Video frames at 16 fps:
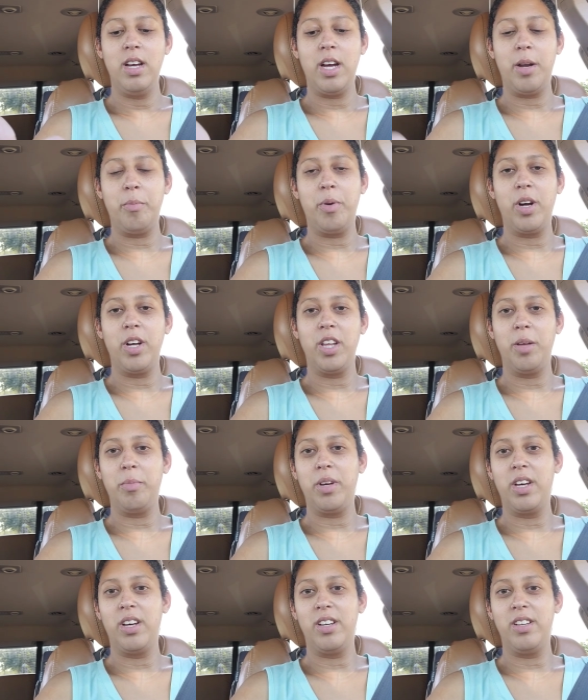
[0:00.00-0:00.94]
and partly
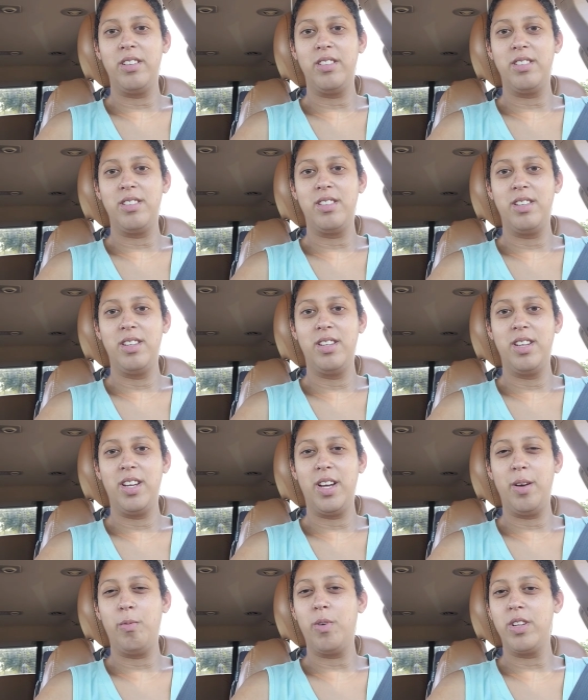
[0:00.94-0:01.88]
because
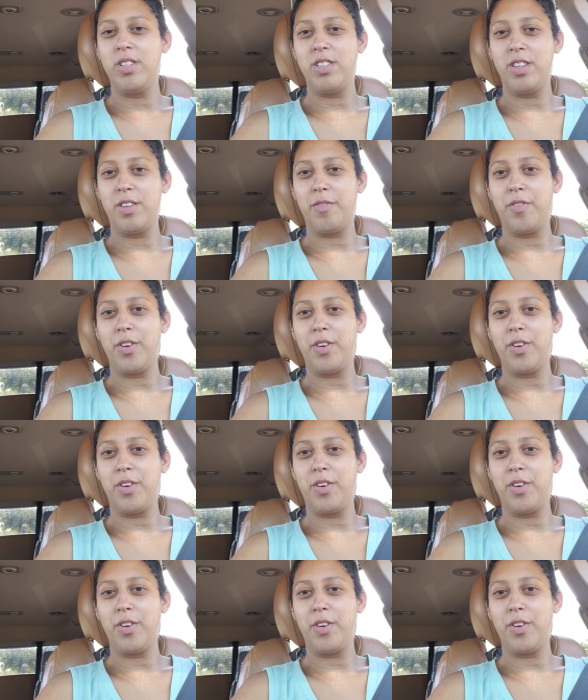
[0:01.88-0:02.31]
it wasn't the